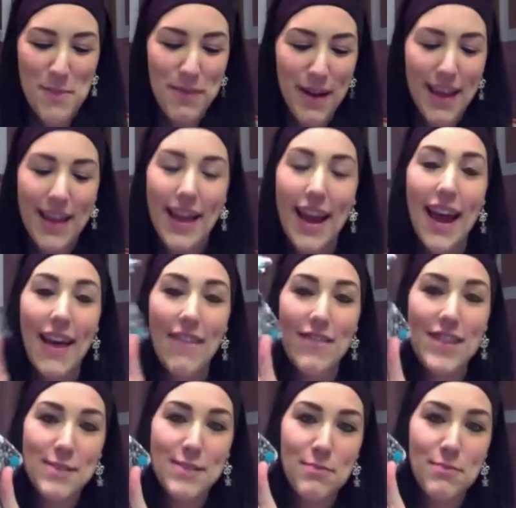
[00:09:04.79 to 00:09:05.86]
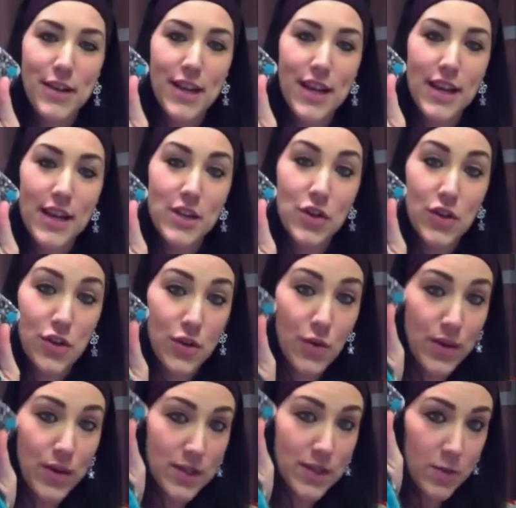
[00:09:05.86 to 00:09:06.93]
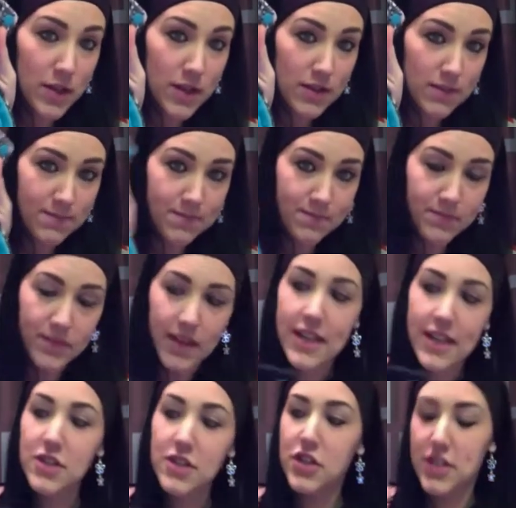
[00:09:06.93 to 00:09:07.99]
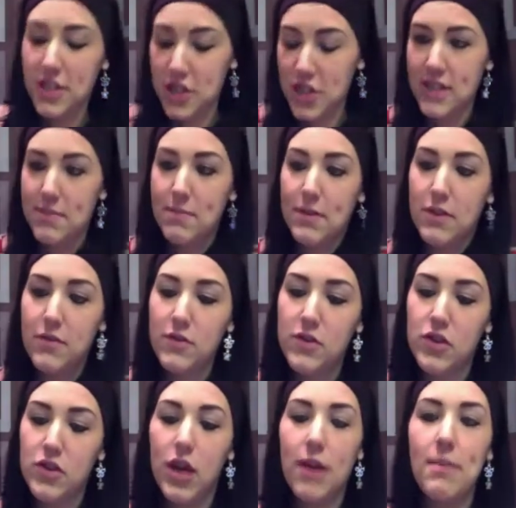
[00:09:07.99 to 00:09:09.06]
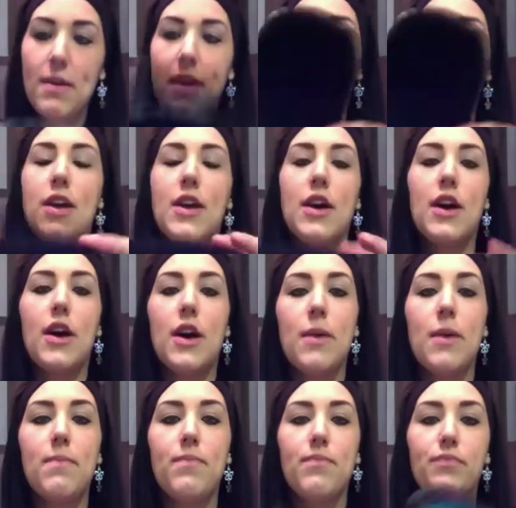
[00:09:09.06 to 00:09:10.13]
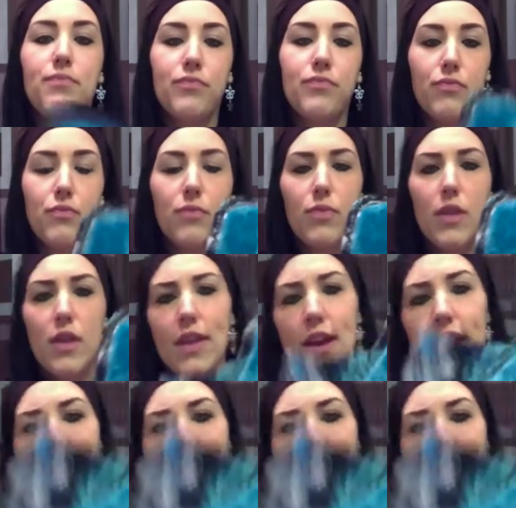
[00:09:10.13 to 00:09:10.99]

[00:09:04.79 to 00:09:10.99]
but I have this pretty turquoise one, and as you see, she does a beautiful job. Um, they